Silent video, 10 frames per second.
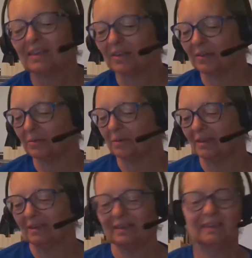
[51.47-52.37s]
So
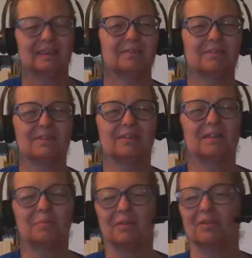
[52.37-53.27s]
uh, anyway, so
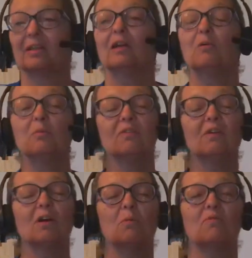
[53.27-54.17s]
that's been good, and I hope you
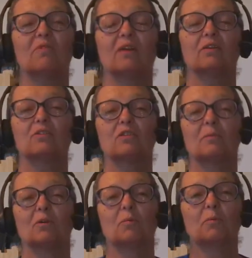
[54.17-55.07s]
hope you've had a good
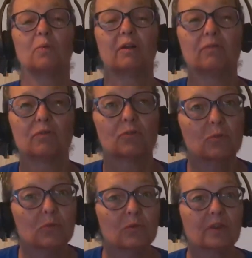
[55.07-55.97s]
summer. hope you're ready for
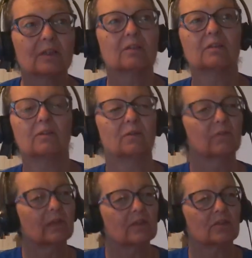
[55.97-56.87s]
school now. You know,
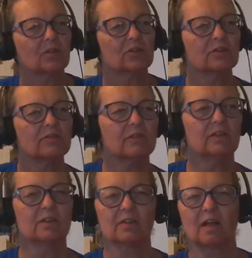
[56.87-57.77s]
everything starts
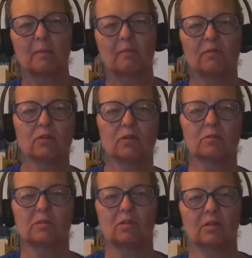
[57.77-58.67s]
shifting this time of year.
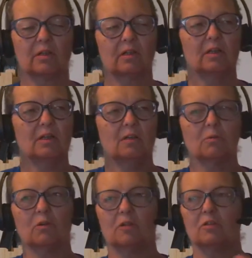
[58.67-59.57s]
We start getting
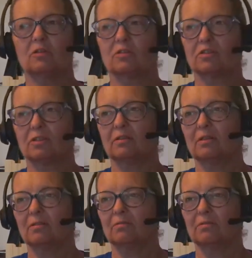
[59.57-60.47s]
we're gonna start
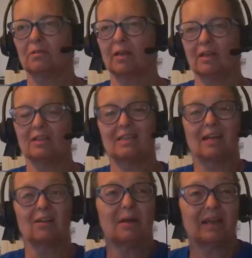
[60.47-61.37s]
getting
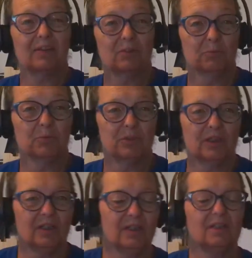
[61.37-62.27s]
settled back into
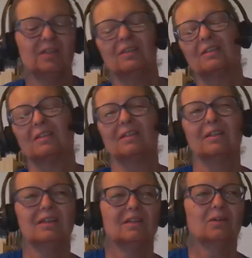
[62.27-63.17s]
routines and
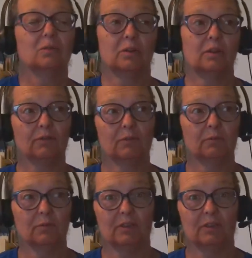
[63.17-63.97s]
or different